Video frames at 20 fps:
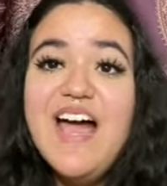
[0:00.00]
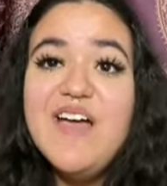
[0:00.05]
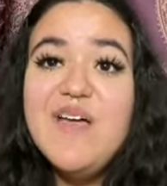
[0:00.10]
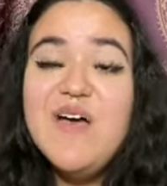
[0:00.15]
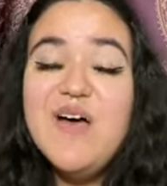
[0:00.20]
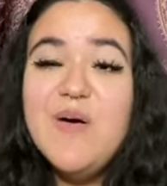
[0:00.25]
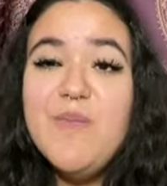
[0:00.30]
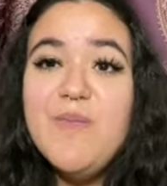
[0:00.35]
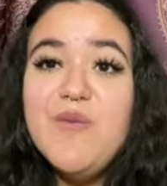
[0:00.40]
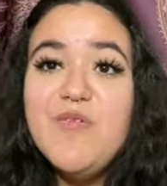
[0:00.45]

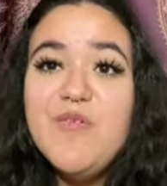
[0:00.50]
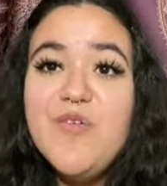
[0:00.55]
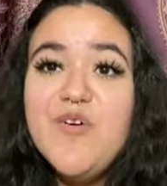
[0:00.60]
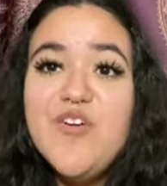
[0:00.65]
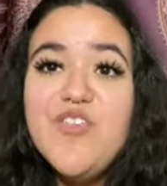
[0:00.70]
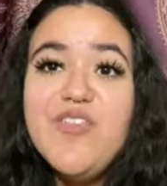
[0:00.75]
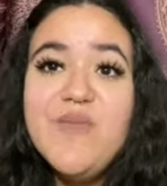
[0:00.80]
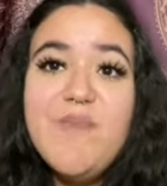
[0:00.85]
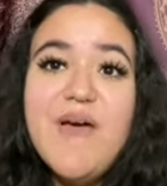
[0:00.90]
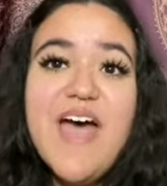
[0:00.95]
Before in
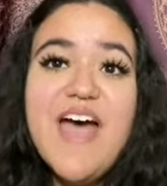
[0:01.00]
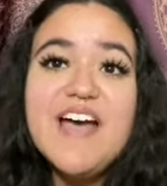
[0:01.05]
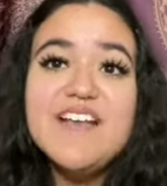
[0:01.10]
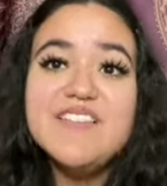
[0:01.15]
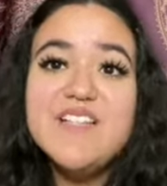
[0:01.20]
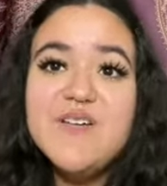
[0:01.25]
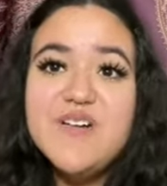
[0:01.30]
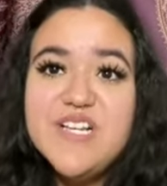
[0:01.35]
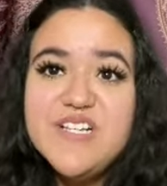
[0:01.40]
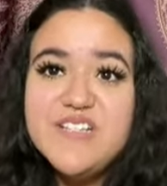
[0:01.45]
the past,
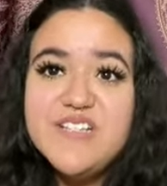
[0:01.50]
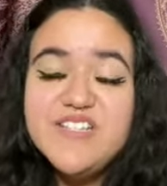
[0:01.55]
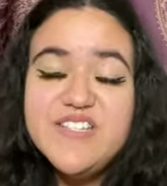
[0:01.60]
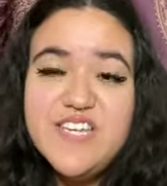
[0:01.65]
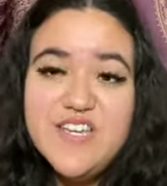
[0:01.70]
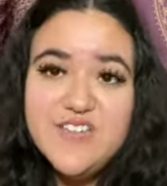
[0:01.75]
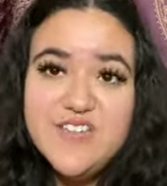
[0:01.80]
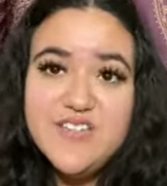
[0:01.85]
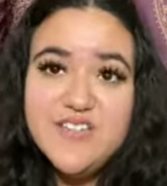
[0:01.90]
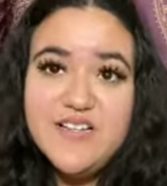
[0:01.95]
I would use
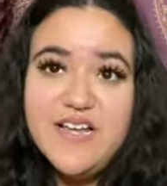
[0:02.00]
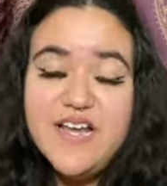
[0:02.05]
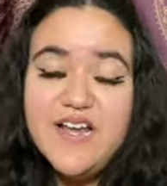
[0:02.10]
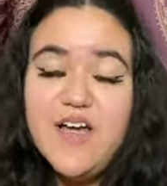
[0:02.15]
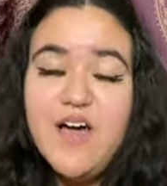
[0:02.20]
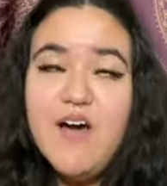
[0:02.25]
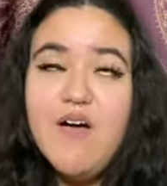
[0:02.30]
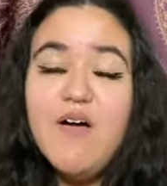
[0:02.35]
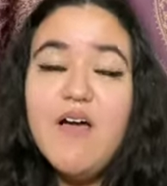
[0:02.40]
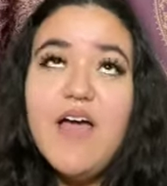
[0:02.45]
excuses like,
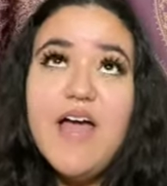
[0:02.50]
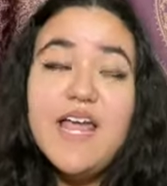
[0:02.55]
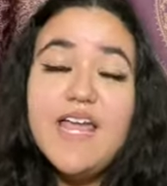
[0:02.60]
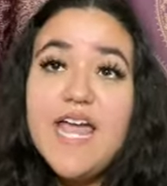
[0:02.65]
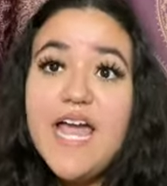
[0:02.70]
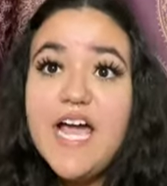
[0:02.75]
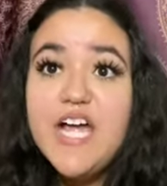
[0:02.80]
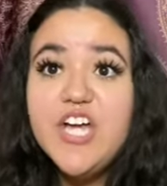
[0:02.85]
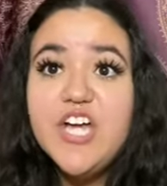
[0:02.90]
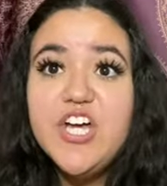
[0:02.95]
oh, I
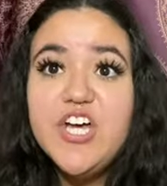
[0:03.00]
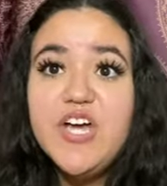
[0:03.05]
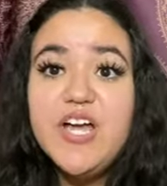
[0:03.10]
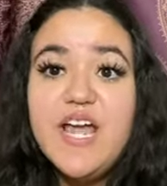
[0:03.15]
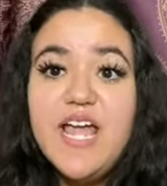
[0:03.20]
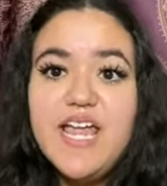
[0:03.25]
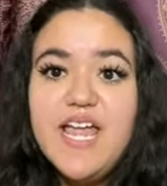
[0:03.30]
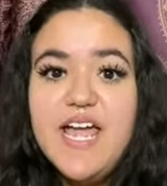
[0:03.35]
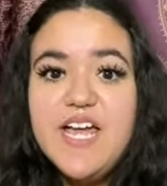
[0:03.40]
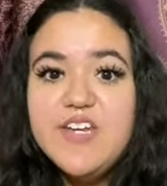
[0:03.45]
can't cook, I
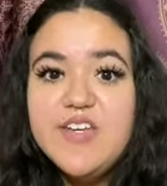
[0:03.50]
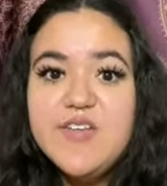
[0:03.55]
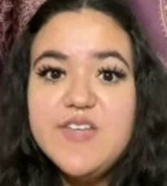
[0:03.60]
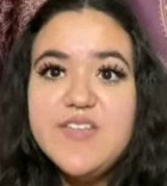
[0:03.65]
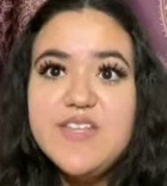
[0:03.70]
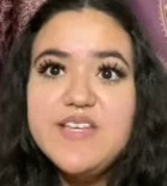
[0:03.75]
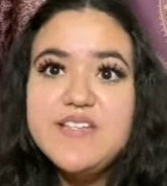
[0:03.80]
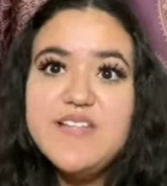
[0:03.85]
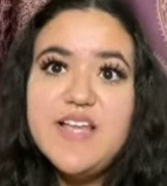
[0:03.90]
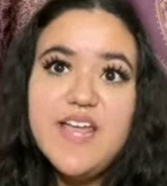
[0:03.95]
can't do
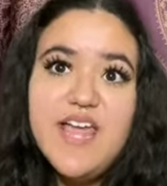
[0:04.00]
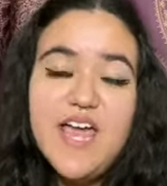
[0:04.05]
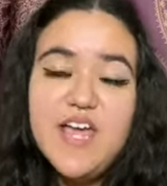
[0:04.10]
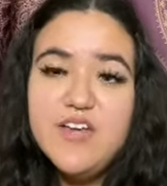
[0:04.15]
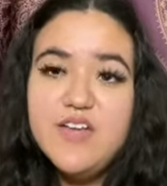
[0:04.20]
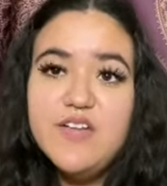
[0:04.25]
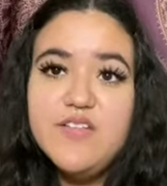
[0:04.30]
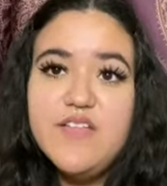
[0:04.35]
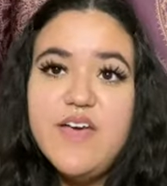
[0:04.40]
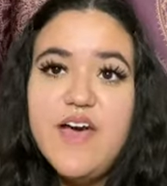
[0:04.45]
this, I can't
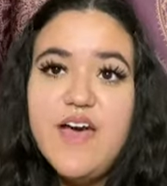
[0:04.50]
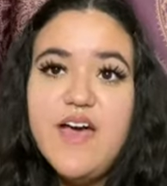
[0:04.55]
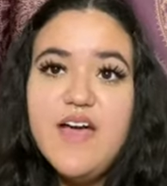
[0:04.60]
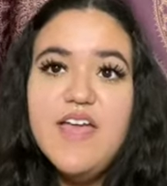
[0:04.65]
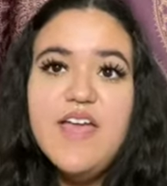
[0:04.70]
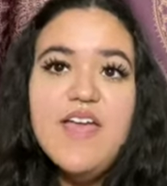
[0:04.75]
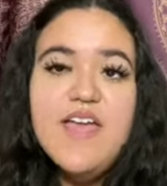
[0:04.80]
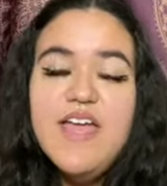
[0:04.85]
do that.